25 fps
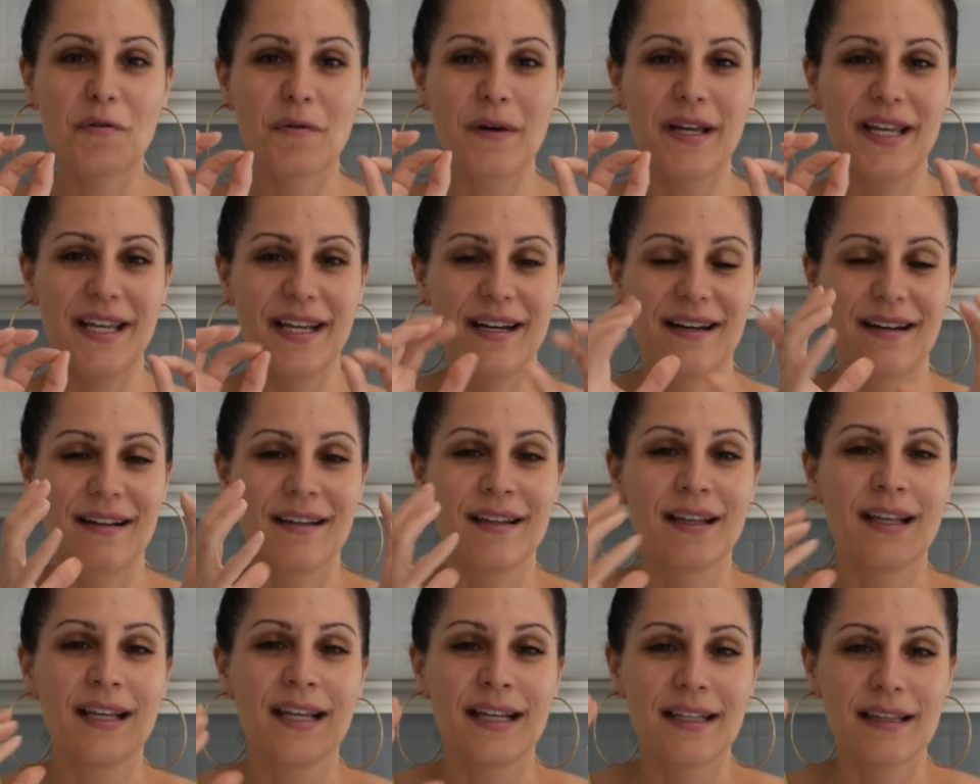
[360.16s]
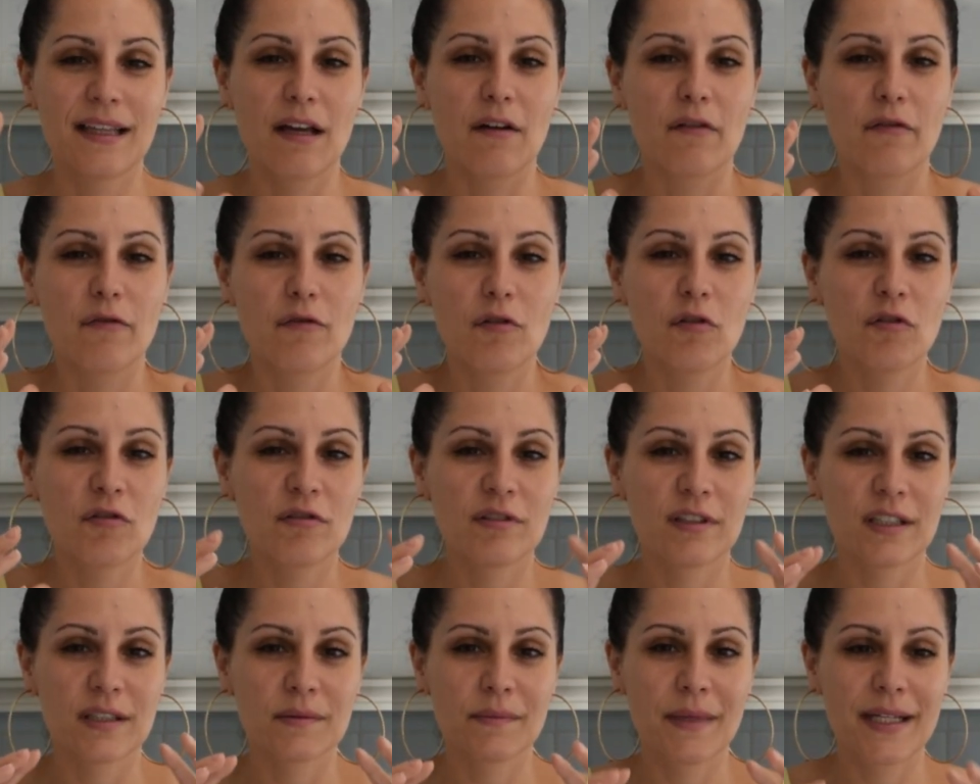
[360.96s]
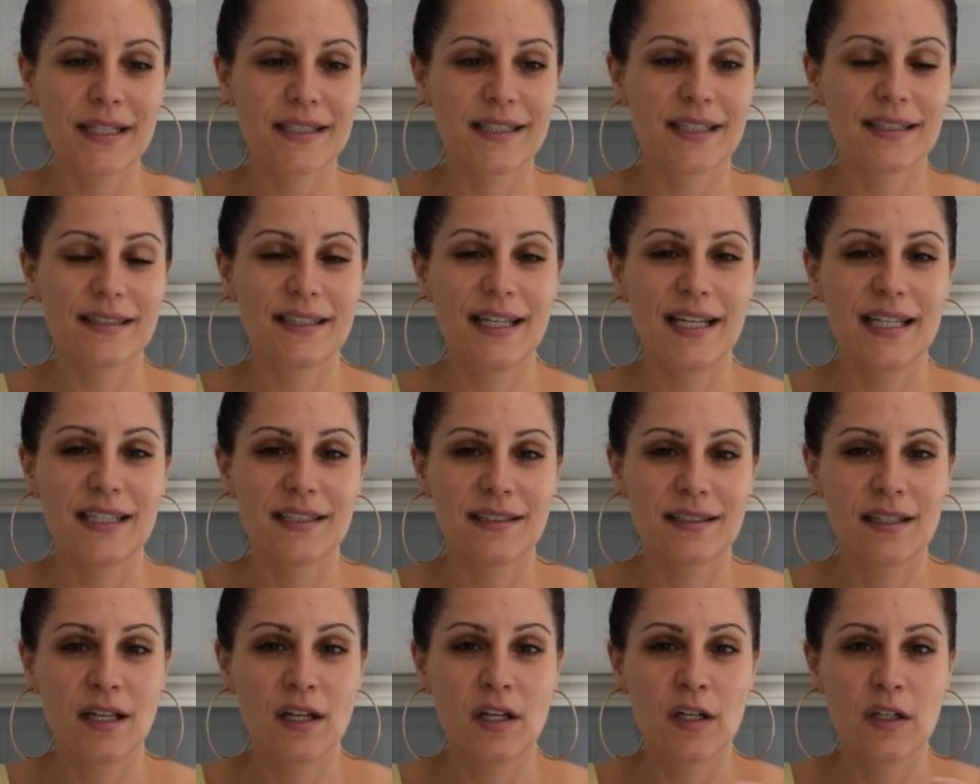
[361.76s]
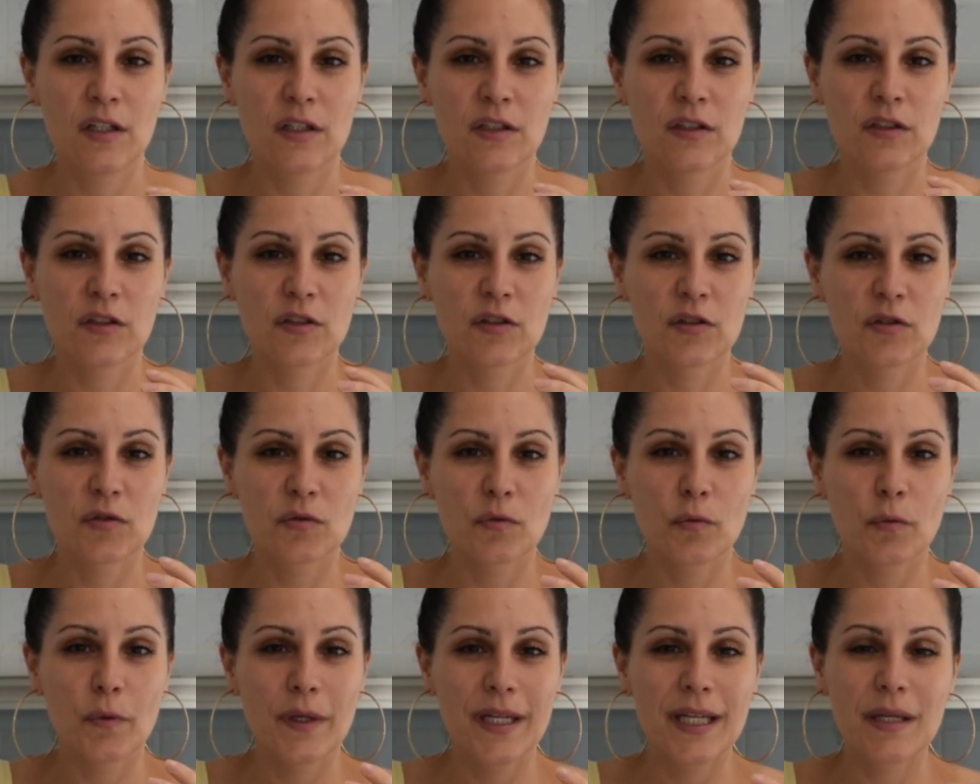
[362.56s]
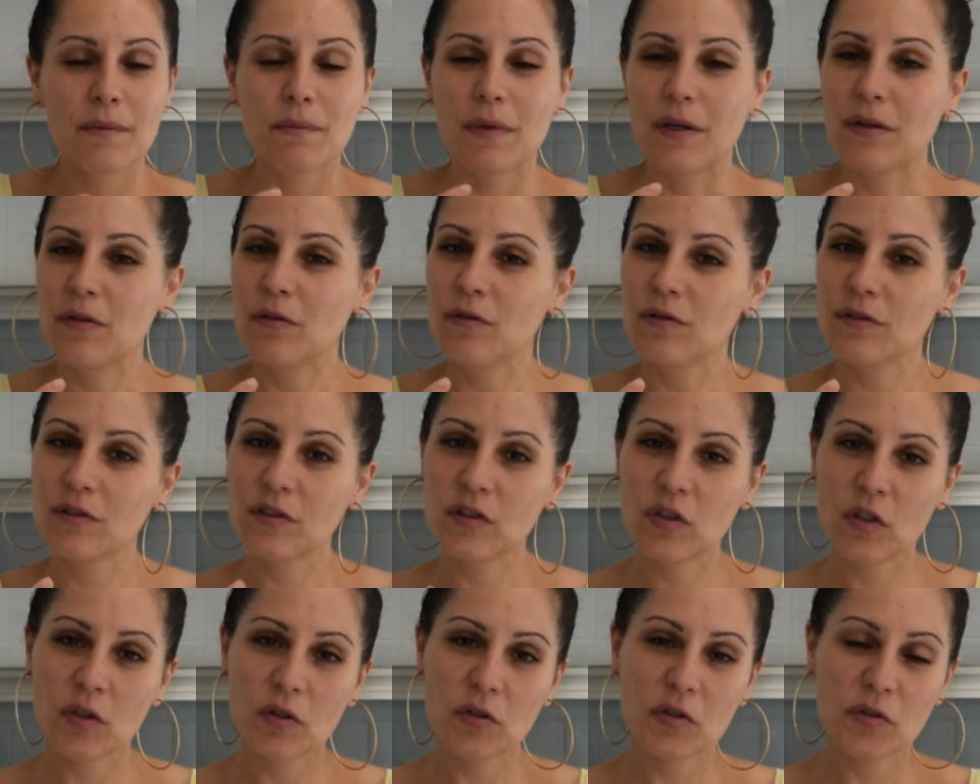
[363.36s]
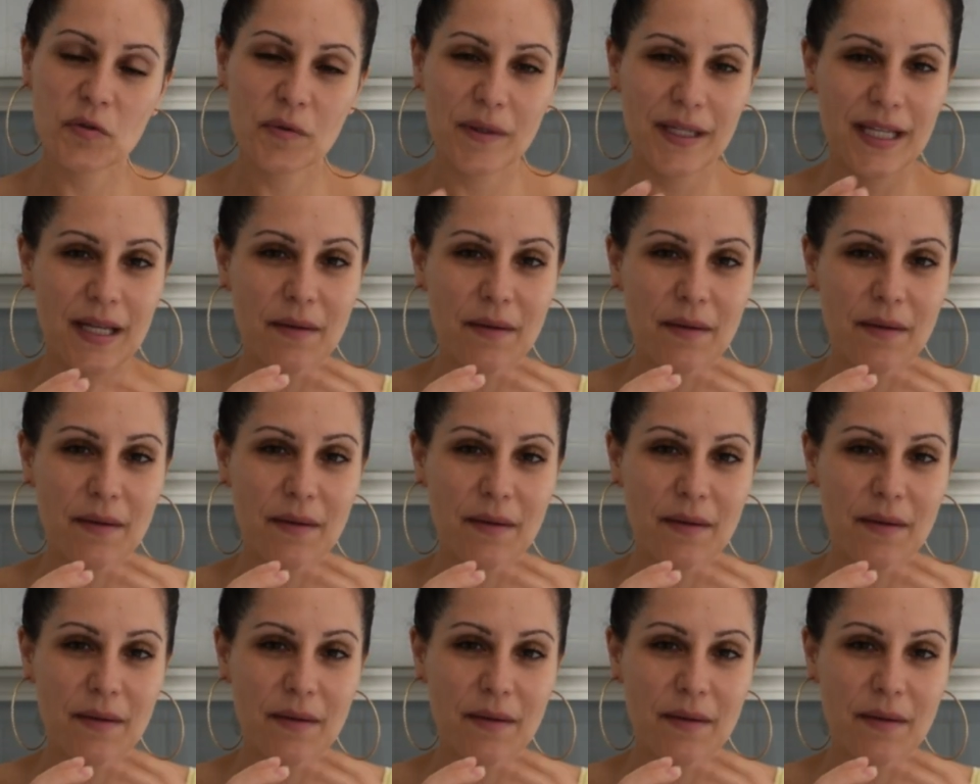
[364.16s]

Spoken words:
hint, that floralness makes it taste sweet but not too sweet.